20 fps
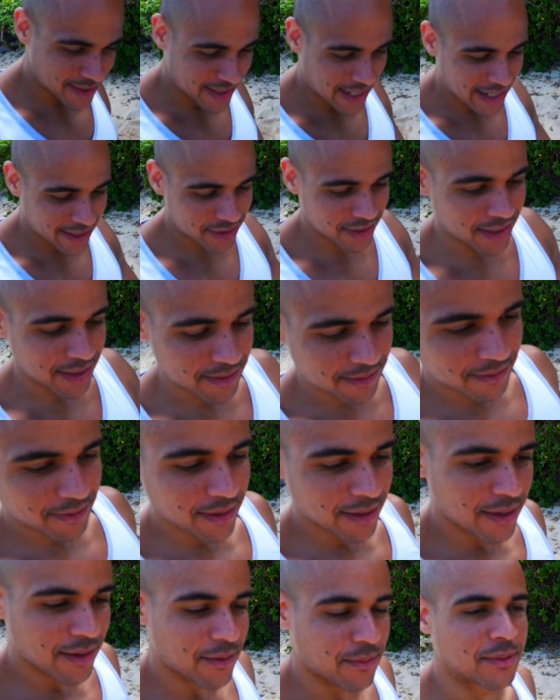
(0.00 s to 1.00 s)
session
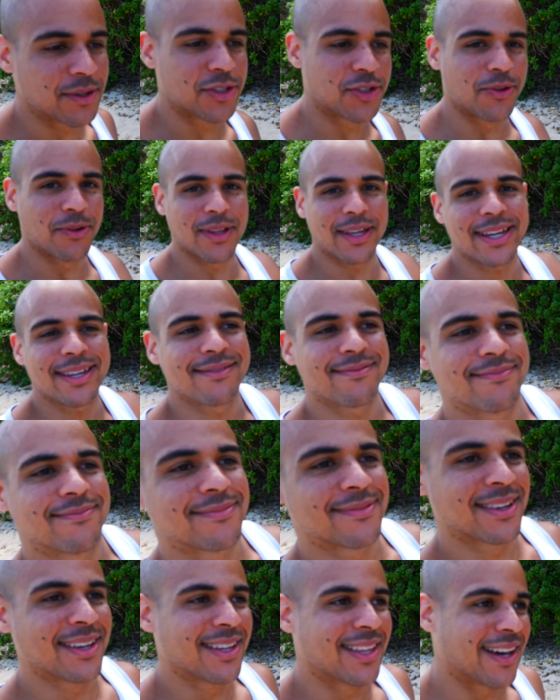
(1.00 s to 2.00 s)
with Julie.
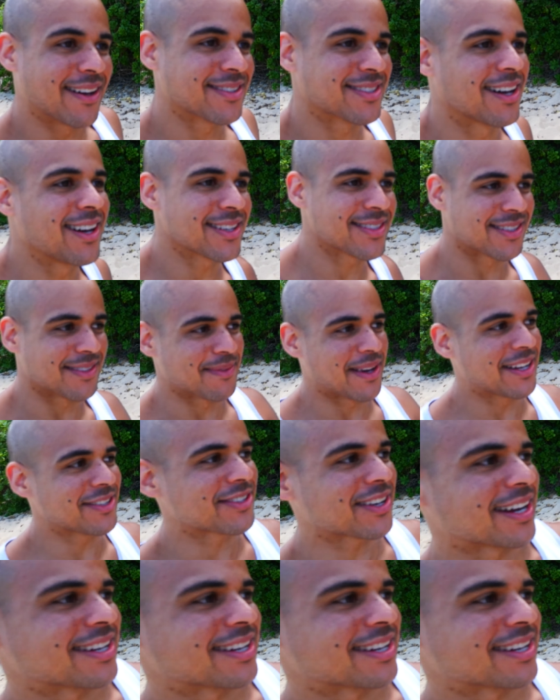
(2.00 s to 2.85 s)
That was awesome. How'd you